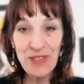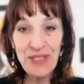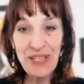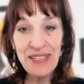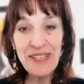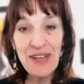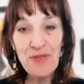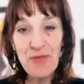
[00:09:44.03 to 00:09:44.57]
to
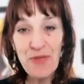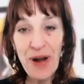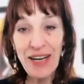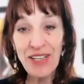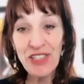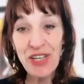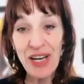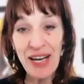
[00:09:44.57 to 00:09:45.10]

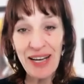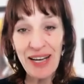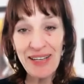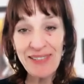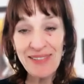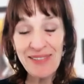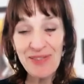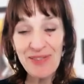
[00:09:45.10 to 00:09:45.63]

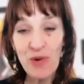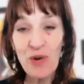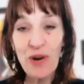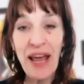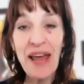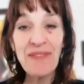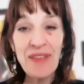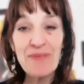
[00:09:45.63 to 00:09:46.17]
disenfranchise, or
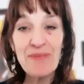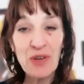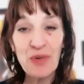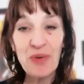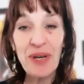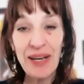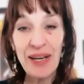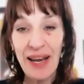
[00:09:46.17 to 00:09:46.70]
gave them the
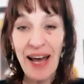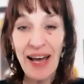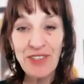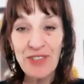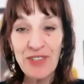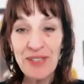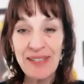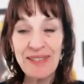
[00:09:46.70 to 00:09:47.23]
green
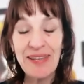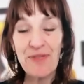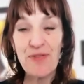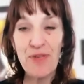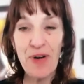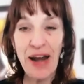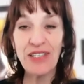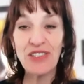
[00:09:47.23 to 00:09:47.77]
light to
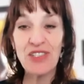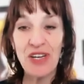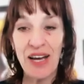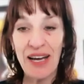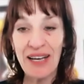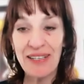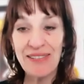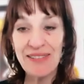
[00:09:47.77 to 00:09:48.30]

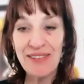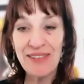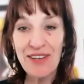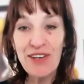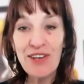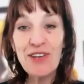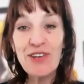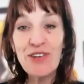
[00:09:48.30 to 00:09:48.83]
disenfranchise
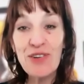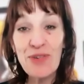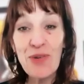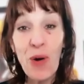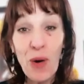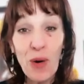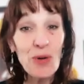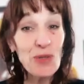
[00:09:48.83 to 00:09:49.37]

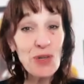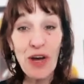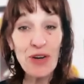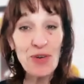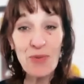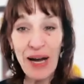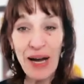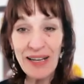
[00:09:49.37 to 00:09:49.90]
all
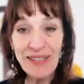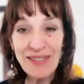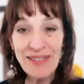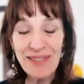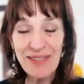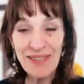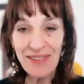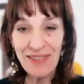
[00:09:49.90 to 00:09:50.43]

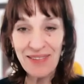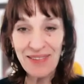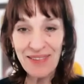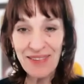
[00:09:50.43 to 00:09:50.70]
non-whites.